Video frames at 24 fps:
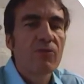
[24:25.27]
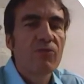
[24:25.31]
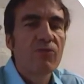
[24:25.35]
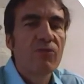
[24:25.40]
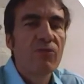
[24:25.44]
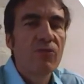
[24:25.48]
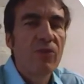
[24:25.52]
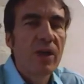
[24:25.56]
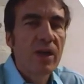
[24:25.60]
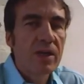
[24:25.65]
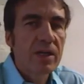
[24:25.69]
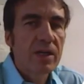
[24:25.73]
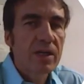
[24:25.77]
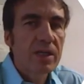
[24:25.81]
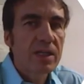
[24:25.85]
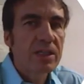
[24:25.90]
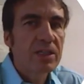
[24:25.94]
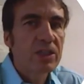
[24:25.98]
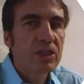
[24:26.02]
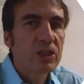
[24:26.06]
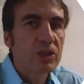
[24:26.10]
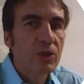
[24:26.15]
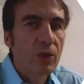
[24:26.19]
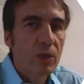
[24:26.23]
They're
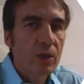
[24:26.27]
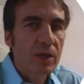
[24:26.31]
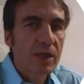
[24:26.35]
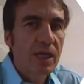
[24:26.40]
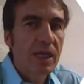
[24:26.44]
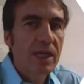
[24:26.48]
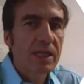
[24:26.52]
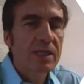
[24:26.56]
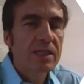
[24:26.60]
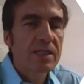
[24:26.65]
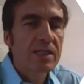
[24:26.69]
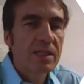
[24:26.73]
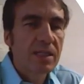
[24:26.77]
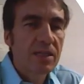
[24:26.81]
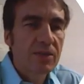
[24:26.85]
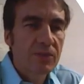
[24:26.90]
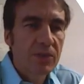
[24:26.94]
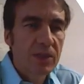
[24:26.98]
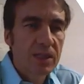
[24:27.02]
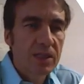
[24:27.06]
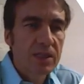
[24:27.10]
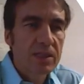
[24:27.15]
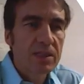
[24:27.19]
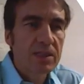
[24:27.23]
very short
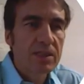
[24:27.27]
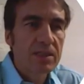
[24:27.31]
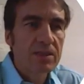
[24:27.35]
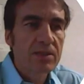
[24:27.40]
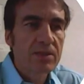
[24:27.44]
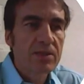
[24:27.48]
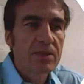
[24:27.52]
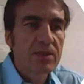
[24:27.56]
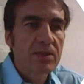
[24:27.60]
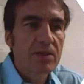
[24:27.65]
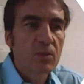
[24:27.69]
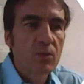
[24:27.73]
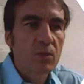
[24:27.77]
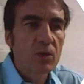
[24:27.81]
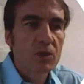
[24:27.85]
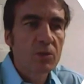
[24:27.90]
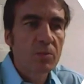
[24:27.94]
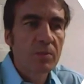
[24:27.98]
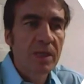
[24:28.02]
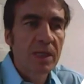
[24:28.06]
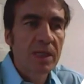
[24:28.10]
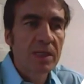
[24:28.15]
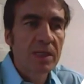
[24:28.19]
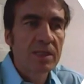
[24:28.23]
activities,
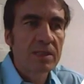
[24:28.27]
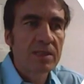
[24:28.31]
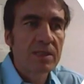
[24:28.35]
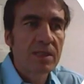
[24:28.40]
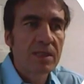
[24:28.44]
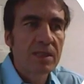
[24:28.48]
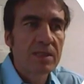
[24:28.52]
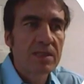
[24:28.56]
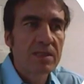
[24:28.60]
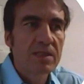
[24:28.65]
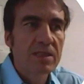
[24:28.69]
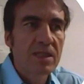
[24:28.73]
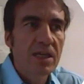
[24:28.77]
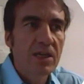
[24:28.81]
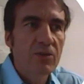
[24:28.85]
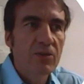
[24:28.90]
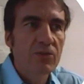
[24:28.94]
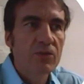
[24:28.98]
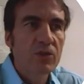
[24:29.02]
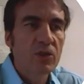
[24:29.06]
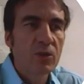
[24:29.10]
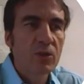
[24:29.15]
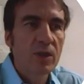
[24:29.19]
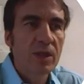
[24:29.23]
which means instead
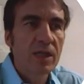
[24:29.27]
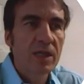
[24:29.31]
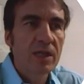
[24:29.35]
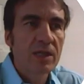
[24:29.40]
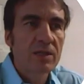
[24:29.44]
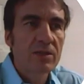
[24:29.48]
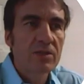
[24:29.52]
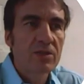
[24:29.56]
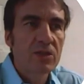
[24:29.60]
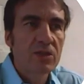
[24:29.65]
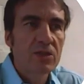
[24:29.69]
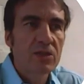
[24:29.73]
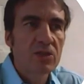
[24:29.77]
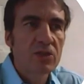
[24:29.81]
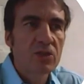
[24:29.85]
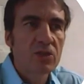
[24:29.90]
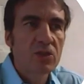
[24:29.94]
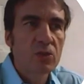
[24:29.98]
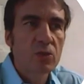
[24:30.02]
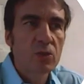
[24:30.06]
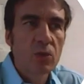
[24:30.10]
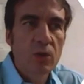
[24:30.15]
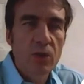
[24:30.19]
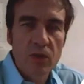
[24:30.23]
of doing
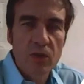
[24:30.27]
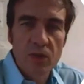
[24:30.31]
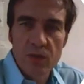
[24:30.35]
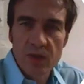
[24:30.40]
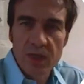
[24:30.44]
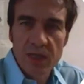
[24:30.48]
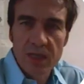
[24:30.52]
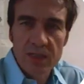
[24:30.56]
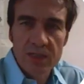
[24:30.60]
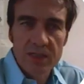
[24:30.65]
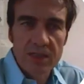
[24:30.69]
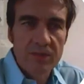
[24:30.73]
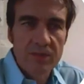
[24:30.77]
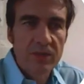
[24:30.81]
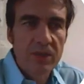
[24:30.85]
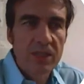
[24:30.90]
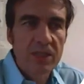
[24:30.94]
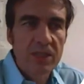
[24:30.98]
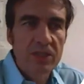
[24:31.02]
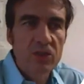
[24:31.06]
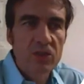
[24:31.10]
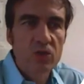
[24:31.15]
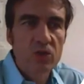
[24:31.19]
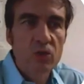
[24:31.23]
just 2 or 3
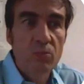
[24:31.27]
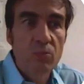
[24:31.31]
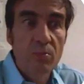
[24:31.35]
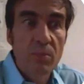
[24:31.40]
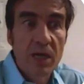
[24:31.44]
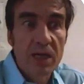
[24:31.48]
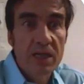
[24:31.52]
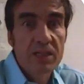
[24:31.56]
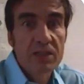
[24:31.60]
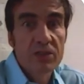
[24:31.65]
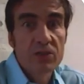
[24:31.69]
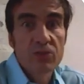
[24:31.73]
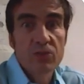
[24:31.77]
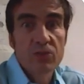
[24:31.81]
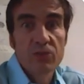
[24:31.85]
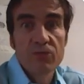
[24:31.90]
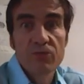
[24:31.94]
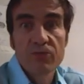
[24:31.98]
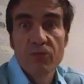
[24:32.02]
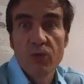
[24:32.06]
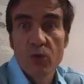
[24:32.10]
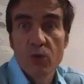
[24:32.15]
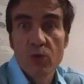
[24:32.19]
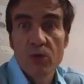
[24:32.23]
activities, you might do
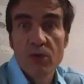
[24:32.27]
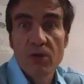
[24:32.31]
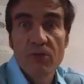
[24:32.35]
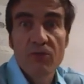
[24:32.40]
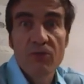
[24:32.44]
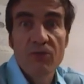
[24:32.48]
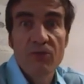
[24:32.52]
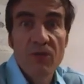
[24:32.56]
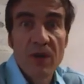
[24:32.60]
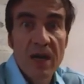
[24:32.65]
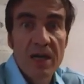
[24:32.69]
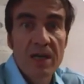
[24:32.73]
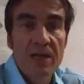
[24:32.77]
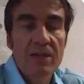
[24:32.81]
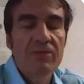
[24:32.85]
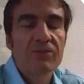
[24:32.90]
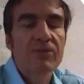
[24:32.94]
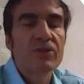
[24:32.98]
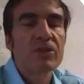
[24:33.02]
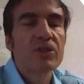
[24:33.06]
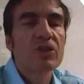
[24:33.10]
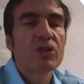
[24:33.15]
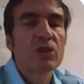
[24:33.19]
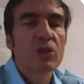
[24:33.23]
4 or
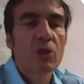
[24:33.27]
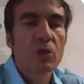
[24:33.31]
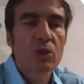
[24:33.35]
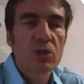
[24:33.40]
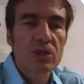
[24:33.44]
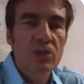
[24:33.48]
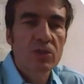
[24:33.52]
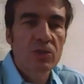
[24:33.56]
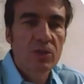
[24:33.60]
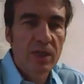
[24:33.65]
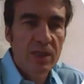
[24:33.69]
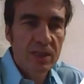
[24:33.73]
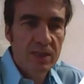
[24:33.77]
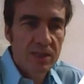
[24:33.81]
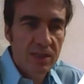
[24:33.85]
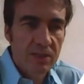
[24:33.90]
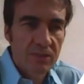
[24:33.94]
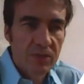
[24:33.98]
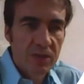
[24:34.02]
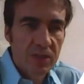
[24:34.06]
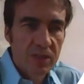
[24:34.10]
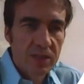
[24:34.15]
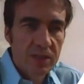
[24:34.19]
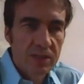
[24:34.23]
5 shorter
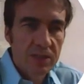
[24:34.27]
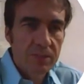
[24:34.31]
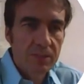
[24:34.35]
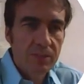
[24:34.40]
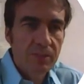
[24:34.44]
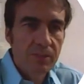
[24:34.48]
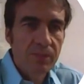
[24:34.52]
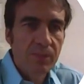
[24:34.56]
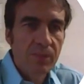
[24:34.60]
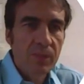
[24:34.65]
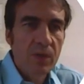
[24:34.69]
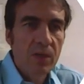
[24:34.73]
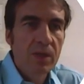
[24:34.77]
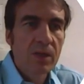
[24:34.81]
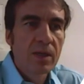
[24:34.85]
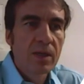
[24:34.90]
activities.